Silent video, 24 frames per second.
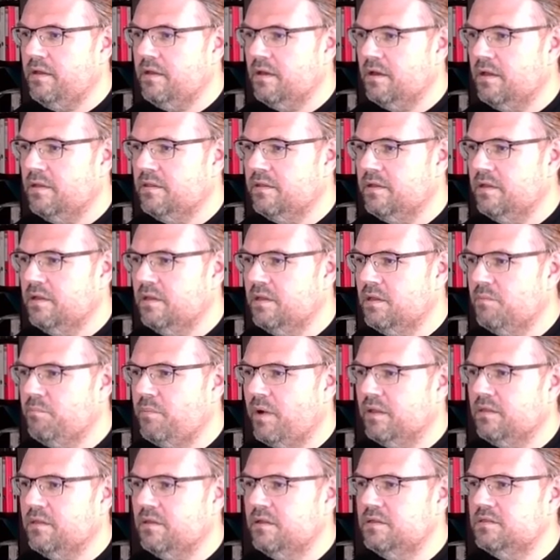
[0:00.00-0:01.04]
until the
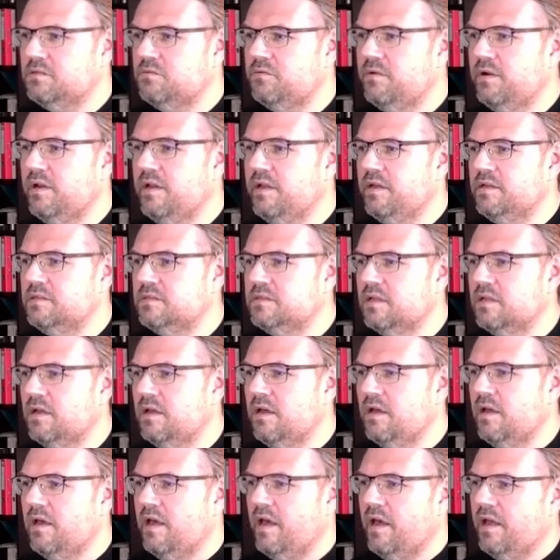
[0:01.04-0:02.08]
button is released.
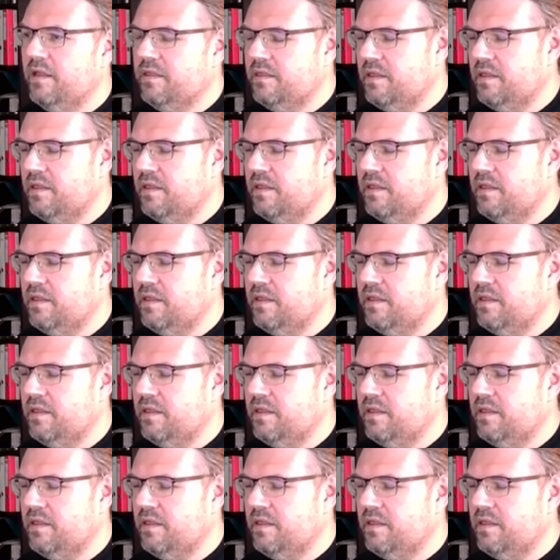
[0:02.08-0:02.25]
And